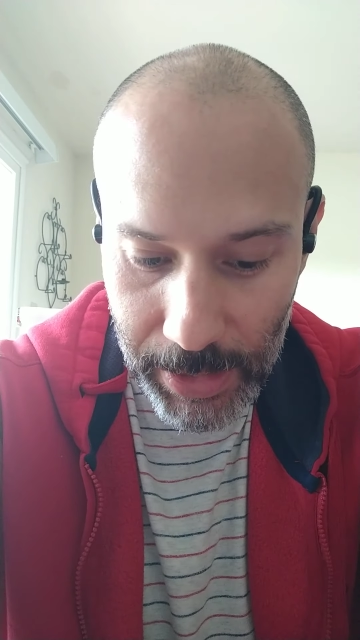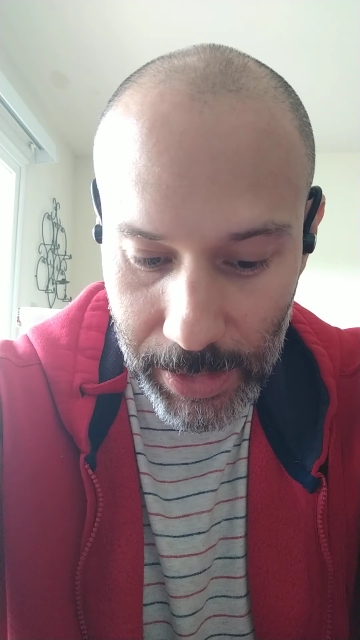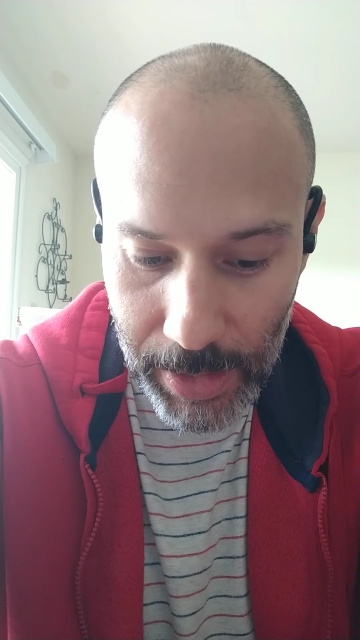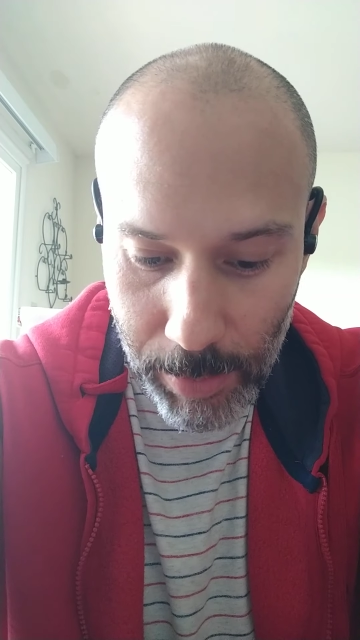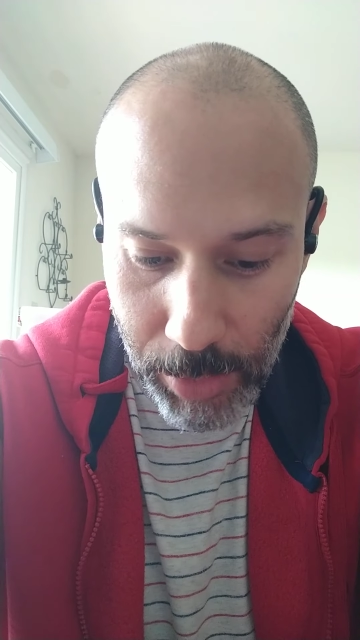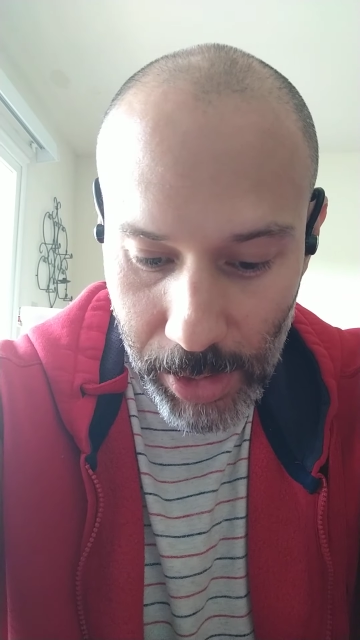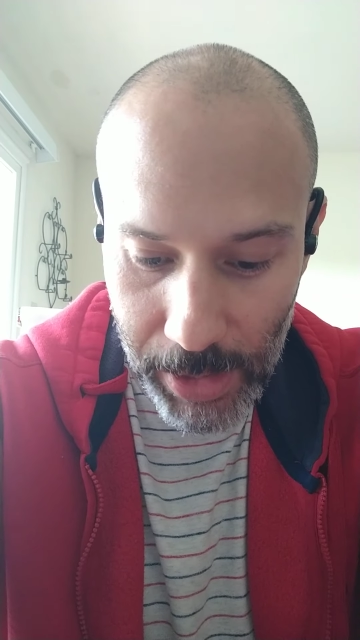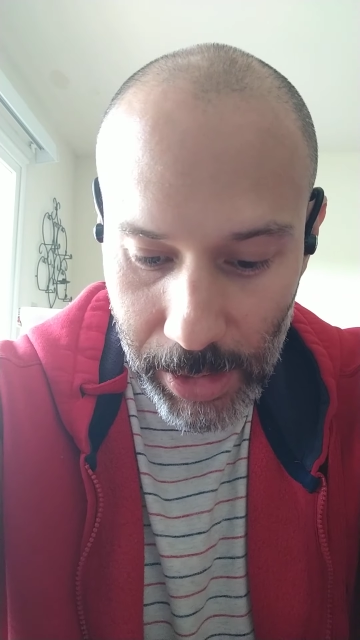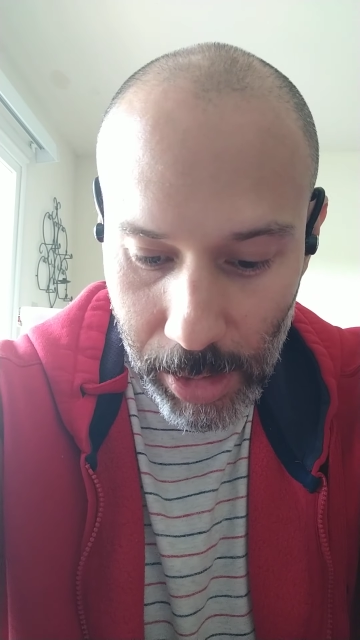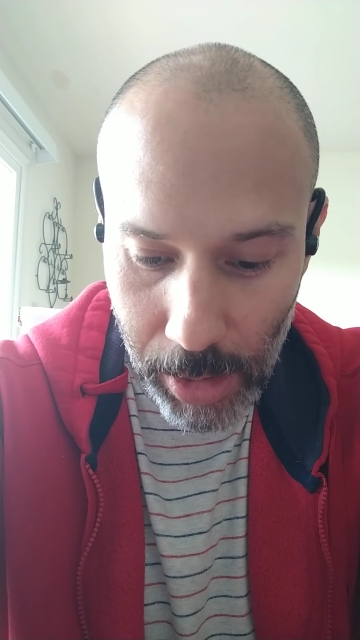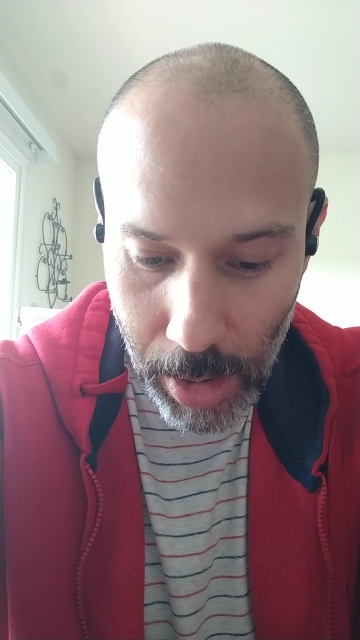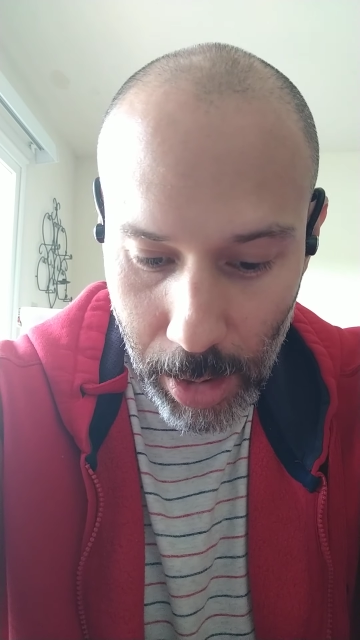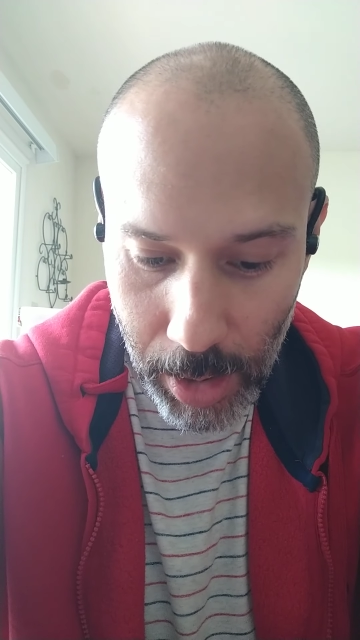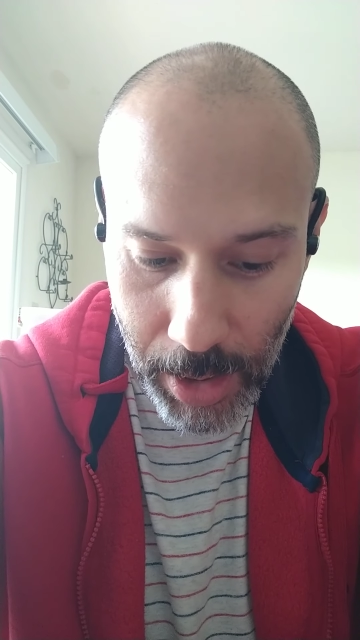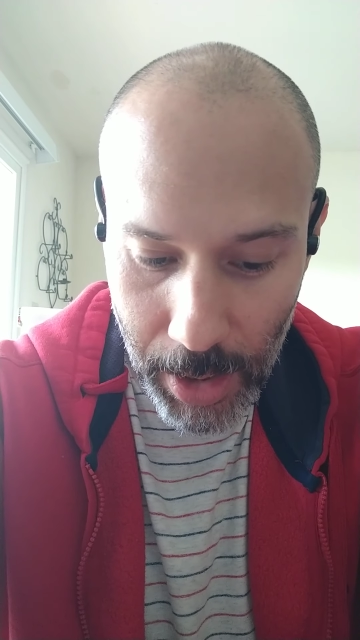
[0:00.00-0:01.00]
Kimberly
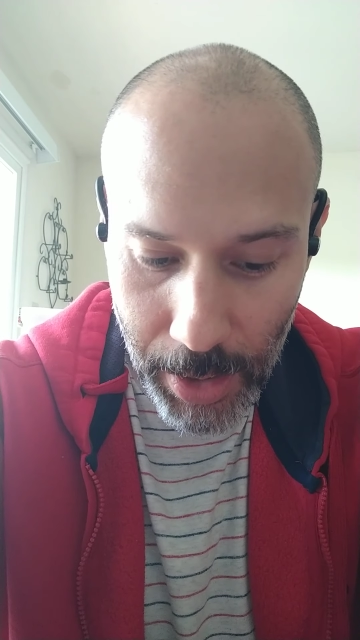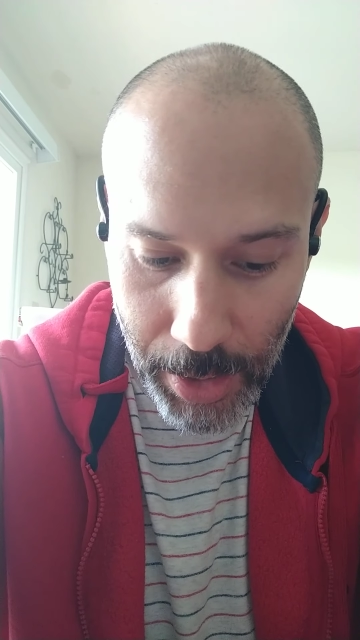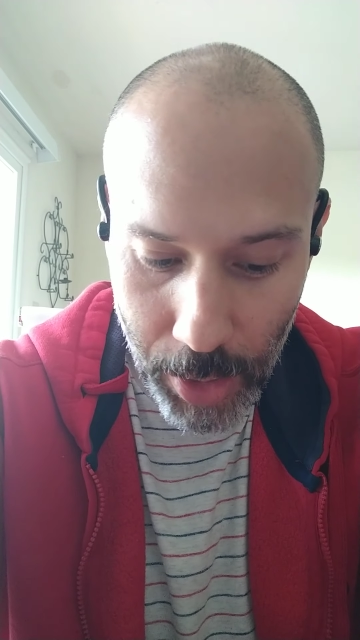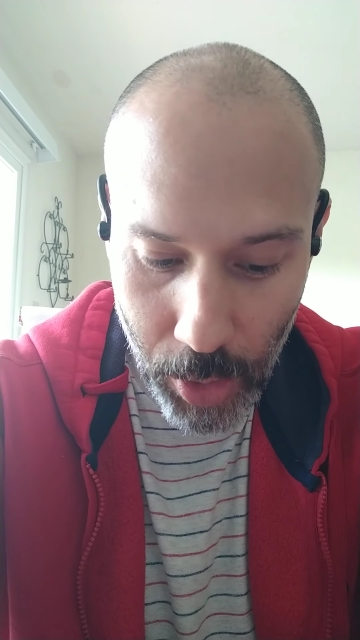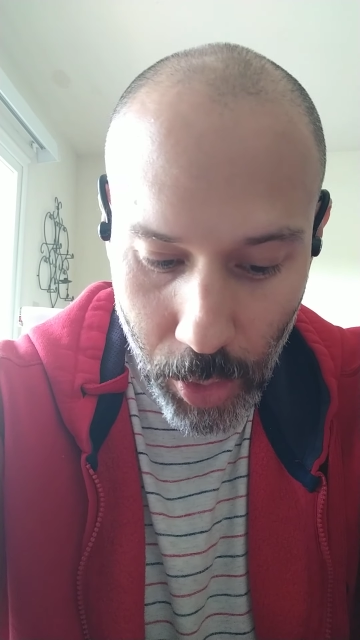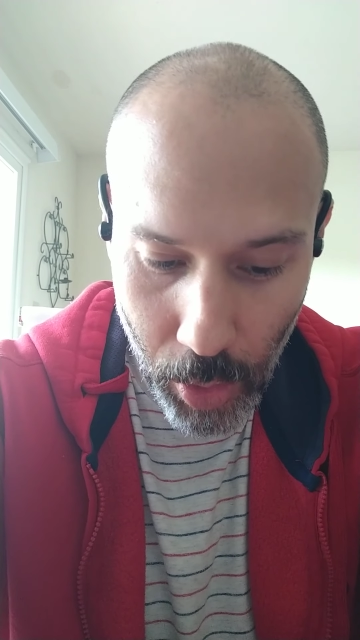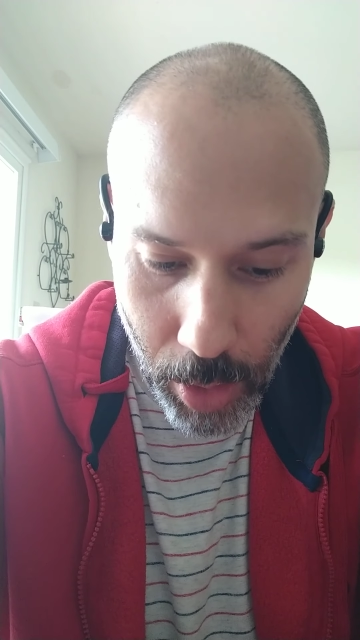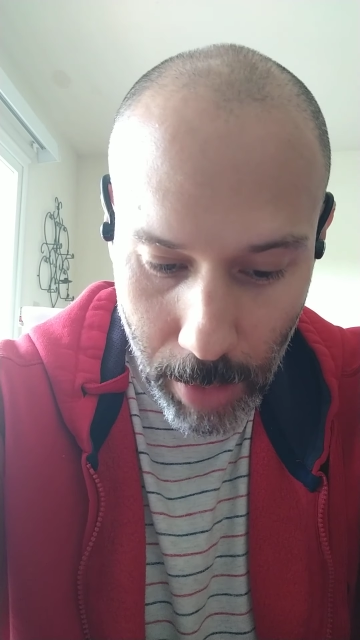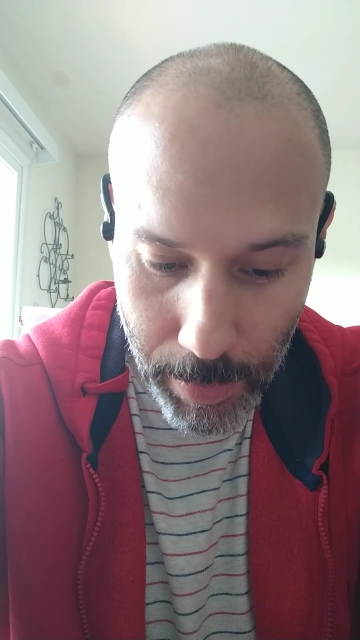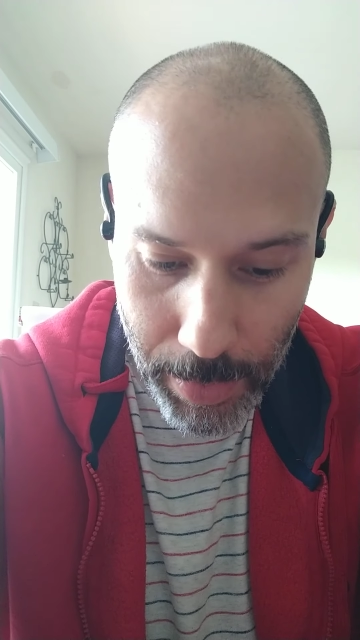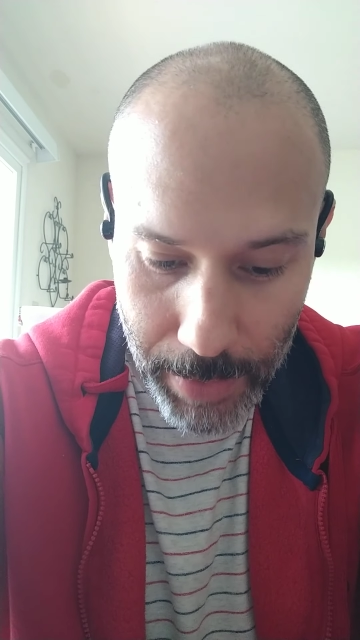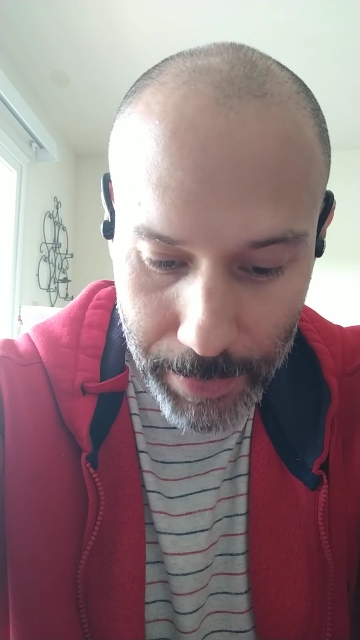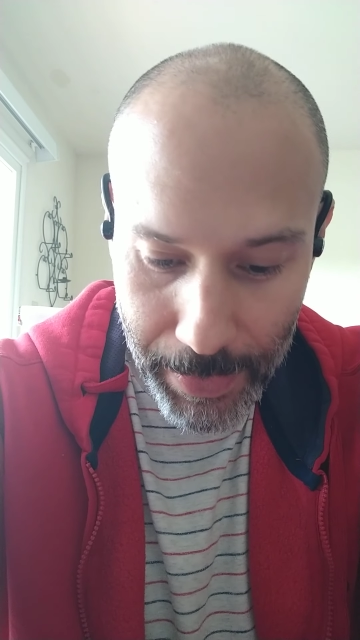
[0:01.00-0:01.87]
Clark Corp